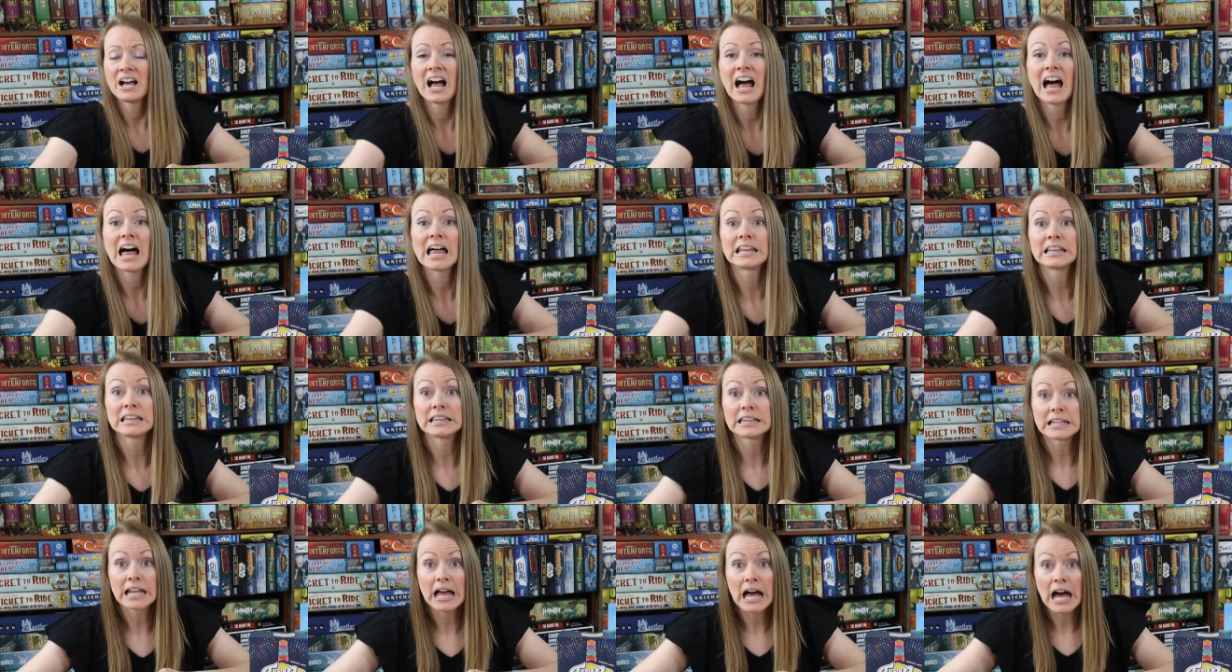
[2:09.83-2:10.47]
A
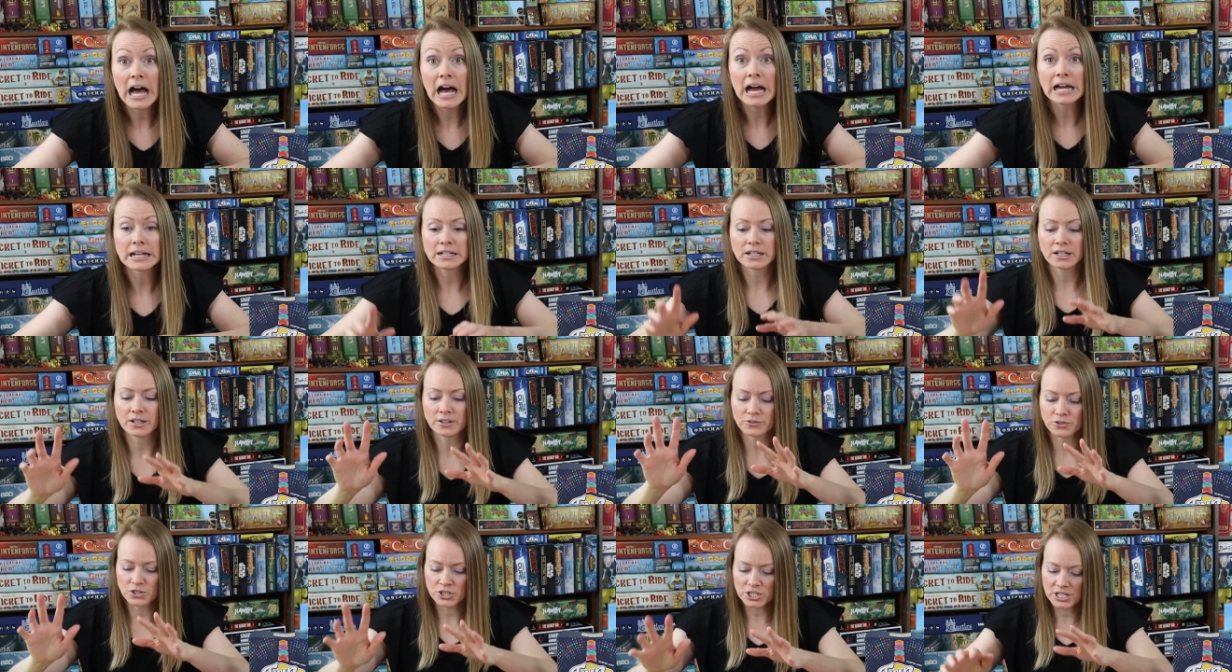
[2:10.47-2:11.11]
lot
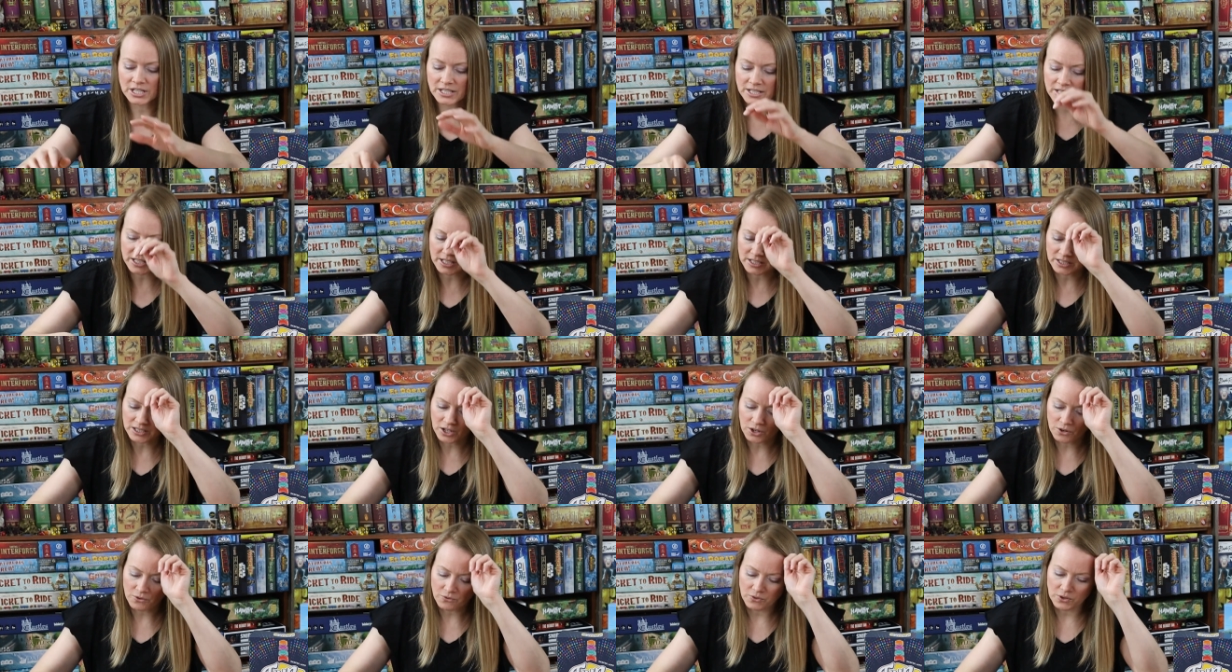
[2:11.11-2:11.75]
of sheets
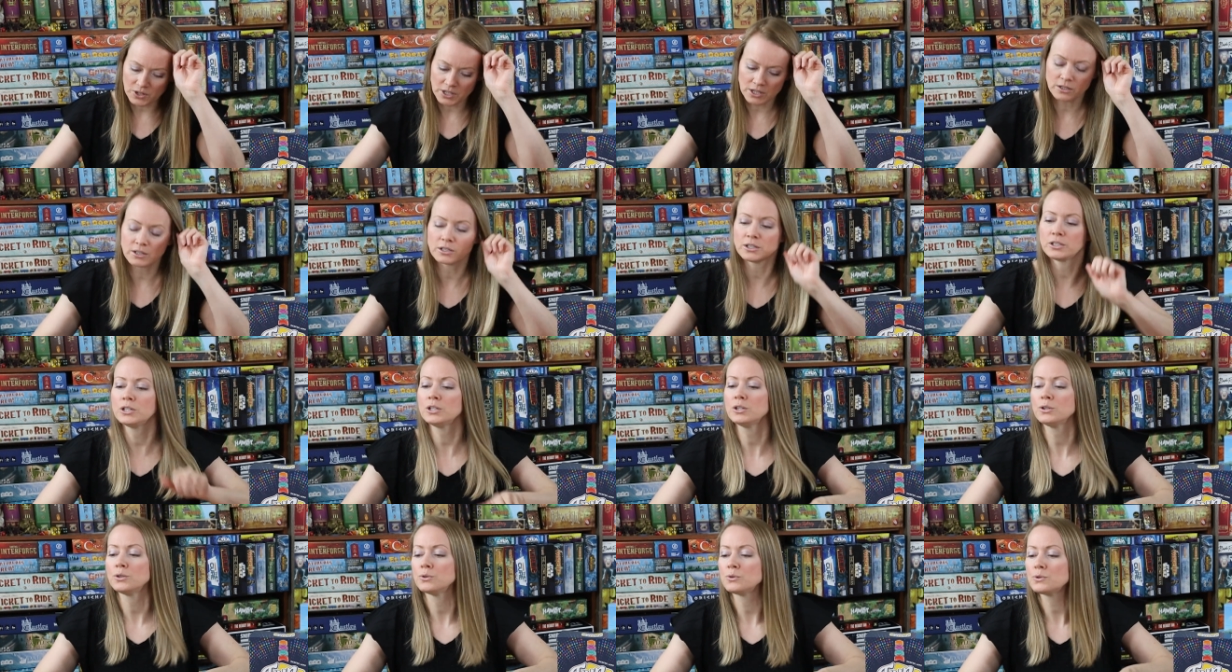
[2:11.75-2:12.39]
in there for you to
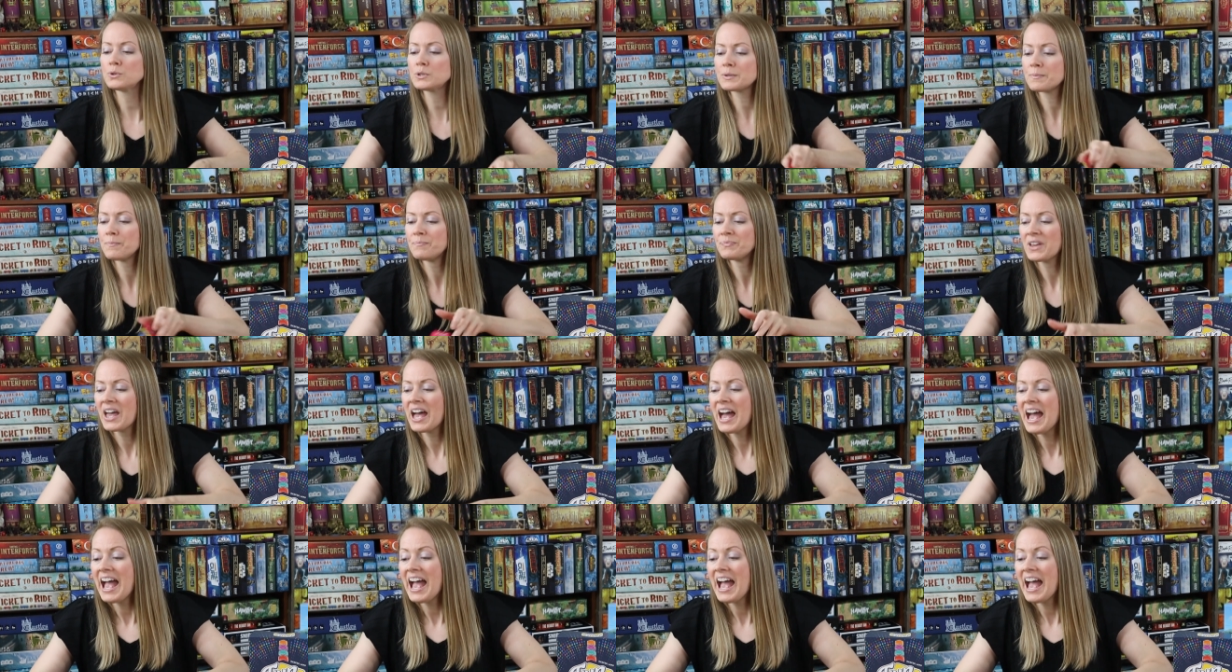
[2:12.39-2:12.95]
use.